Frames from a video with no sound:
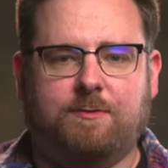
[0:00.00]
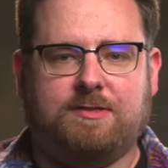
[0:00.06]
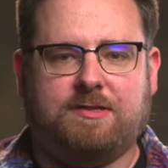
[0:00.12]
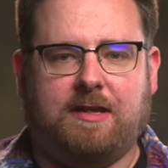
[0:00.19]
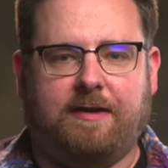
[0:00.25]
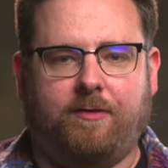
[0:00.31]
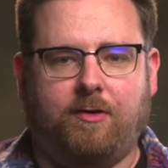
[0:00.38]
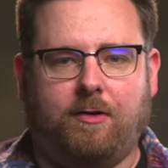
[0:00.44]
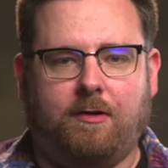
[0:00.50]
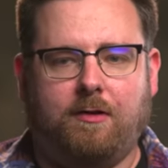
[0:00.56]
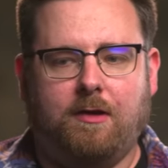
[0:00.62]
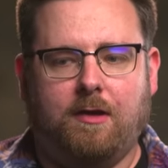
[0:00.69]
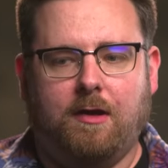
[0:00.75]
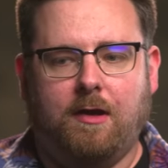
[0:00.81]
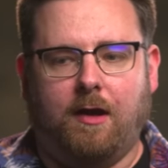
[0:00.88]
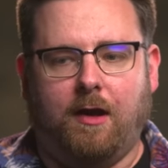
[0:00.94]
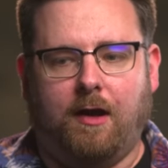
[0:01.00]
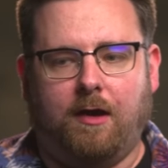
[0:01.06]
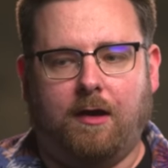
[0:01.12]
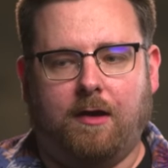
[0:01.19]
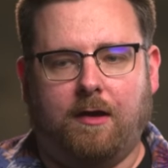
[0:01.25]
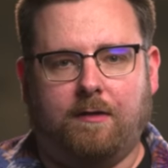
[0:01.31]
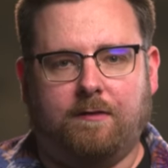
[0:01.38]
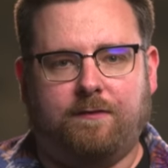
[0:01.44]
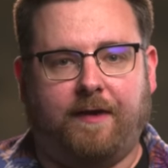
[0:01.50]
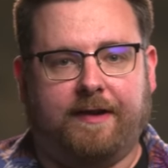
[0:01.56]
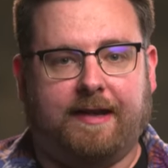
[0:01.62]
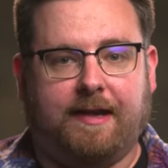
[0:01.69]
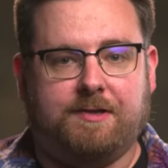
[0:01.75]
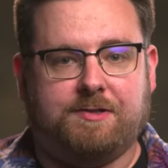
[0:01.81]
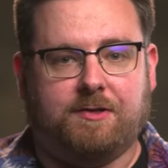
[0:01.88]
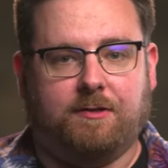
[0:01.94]
was never
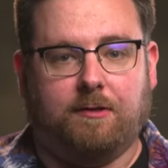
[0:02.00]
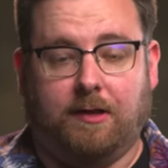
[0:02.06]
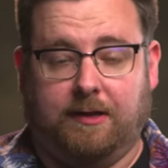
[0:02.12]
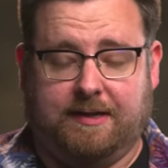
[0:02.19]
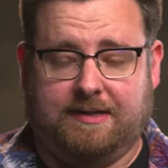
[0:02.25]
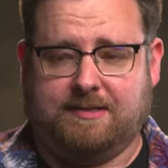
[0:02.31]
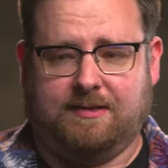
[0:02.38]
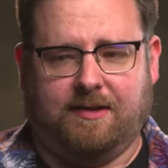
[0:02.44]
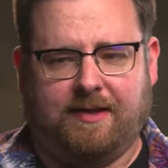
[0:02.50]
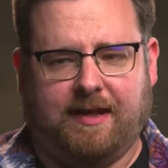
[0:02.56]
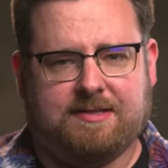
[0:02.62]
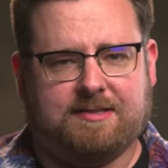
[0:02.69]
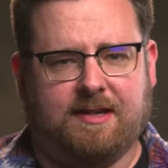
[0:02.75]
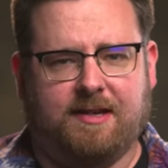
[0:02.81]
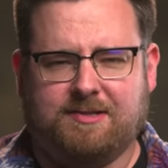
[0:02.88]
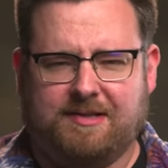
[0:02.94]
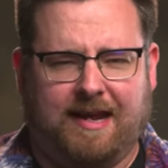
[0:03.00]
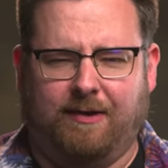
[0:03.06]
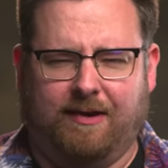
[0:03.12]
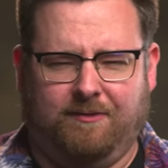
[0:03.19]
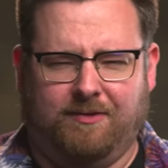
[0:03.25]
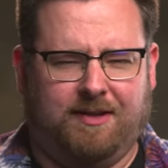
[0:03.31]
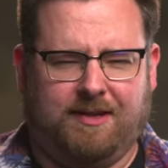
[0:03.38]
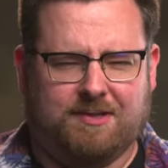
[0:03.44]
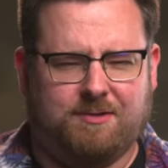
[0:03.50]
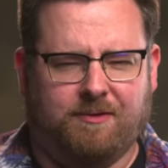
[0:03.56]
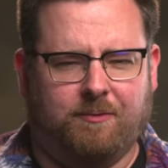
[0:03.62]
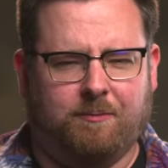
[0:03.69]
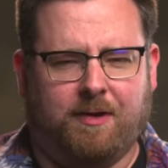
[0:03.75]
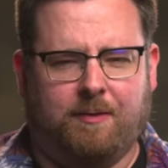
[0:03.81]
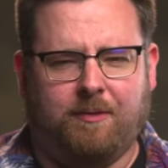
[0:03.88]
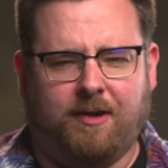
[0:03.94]
financial, at least at that stage. Now everything is
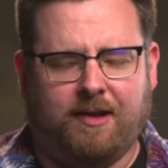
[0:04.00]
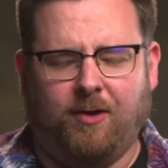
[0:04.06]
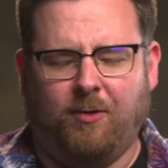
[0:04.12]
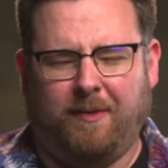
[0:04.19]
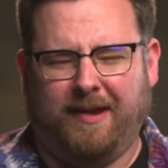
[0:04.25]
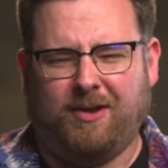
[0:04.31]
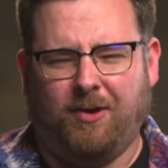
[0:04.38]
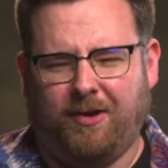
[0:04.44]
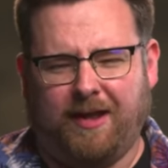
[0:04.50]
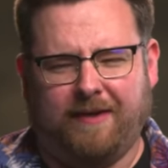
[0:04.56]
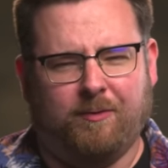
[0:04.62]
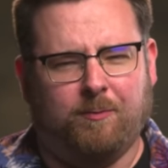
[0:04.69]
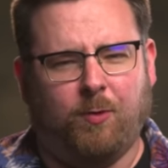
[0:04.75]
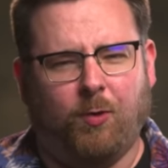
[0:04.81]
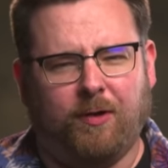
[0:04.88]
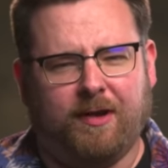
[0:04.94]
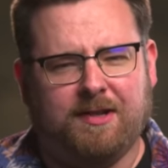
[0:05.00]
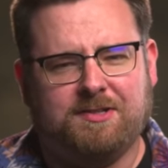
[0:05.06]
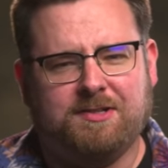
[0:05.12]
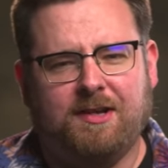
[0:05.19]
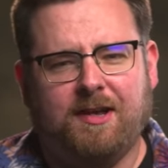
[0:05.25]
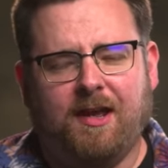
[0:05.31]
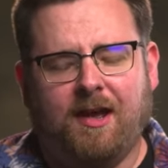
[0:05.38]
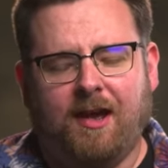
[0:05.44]
driven by money. Oh my God, I have a mortgage.